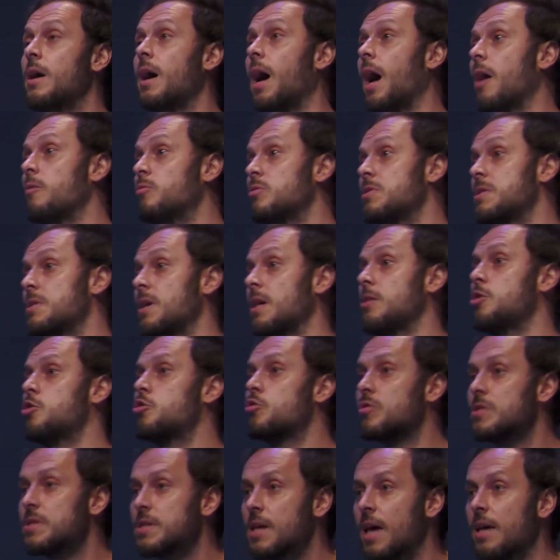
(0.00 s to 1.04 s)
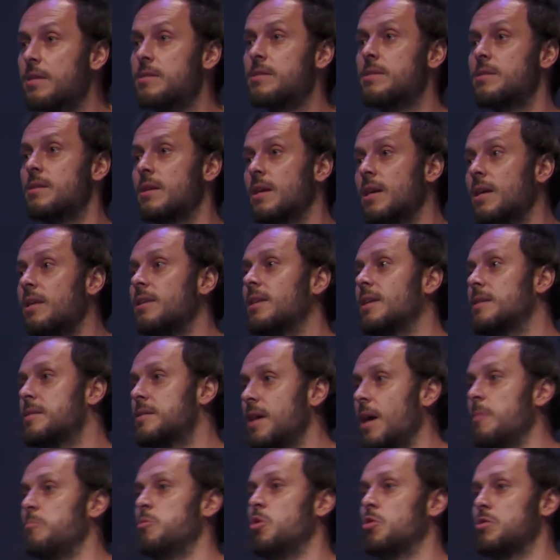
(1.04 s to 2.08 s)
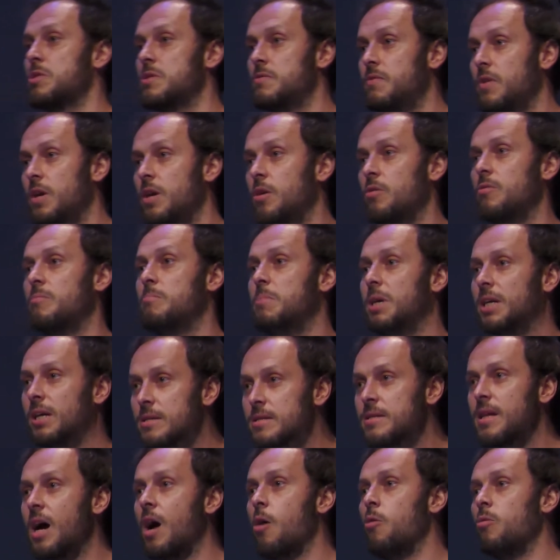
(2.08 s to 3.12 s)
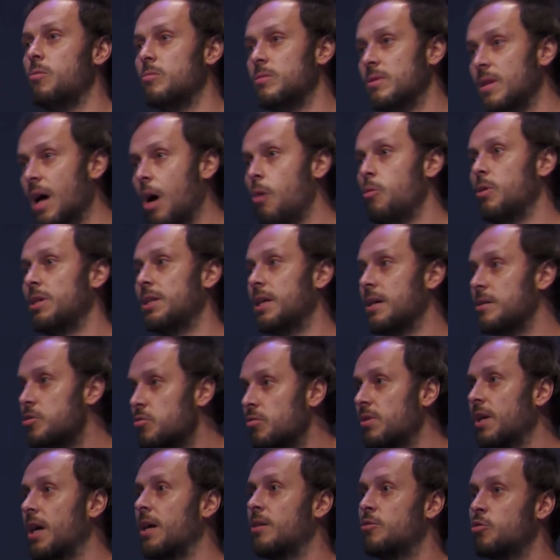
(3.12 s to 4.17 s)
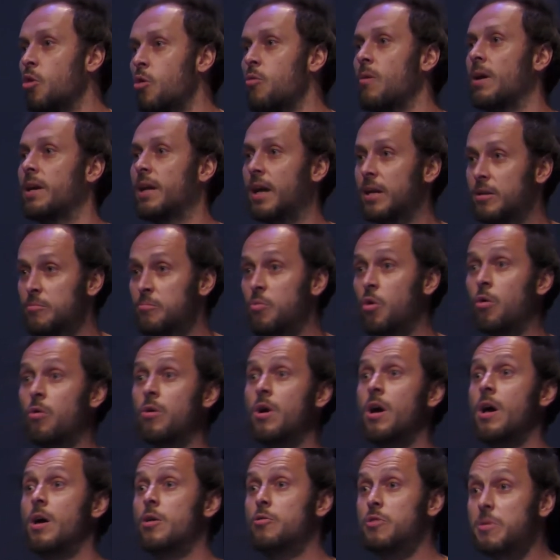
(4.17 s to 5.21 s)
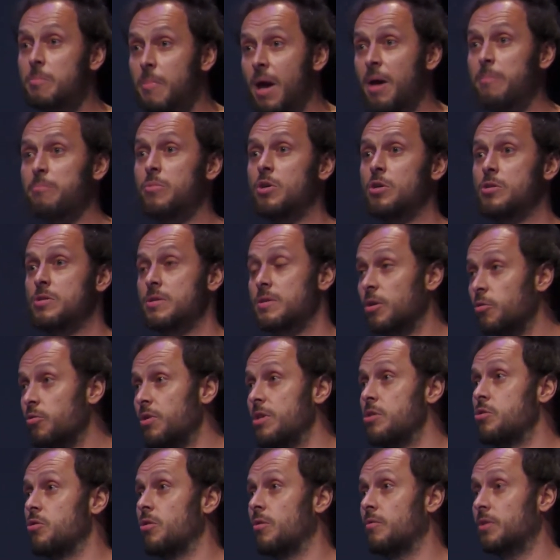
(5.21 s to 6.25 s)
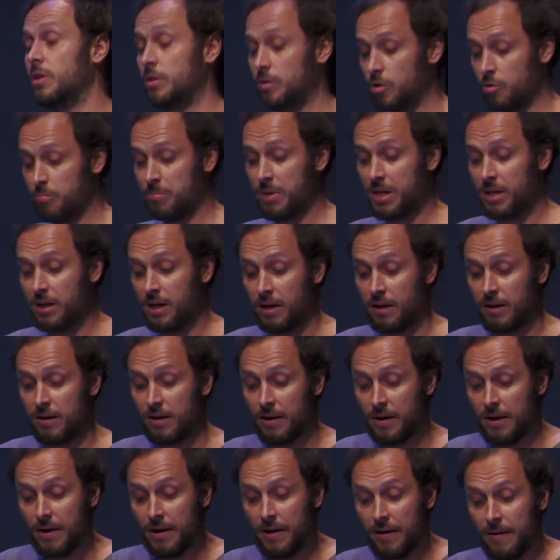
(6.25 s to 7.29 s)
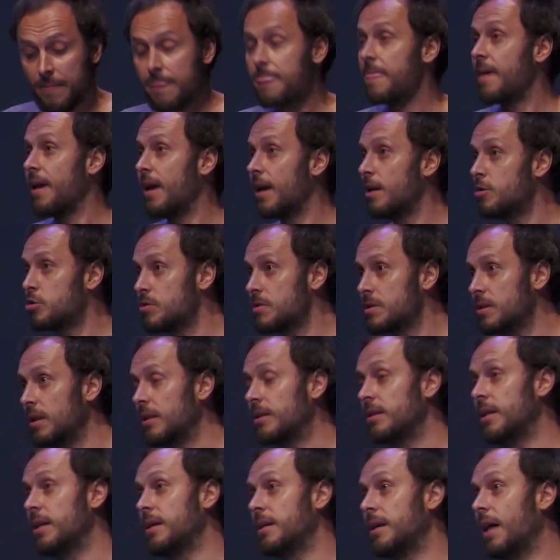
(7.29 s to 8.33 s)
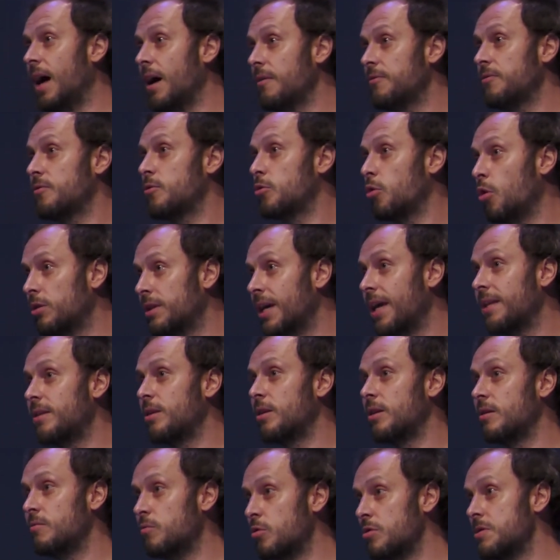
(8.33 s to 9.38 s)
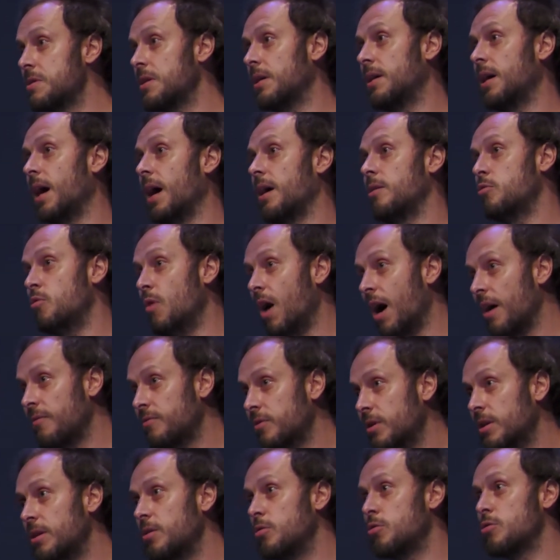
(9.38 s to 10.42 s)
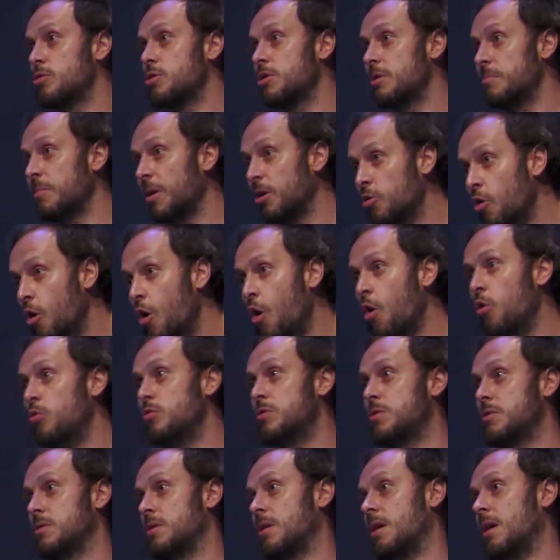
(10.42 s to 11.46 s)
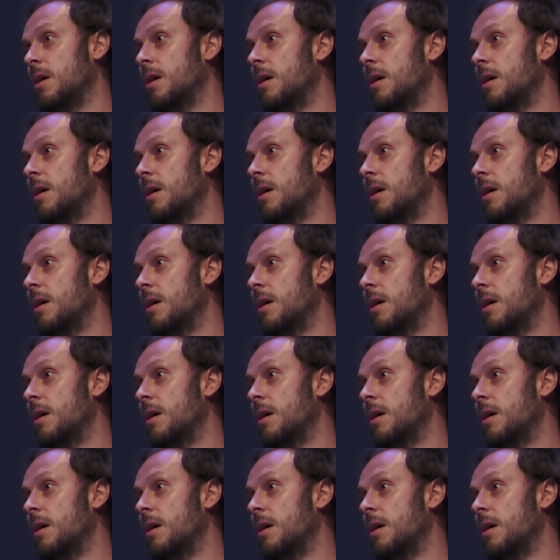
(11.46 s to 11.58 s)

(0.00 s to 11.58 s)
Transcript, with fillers: I would say, success in the semiosphere, because now, nowadays, today, no one anymore remembers the origin of the term bikini. Interestingly enough, Claude Eatherly was the guy who, after Hiroshima, goes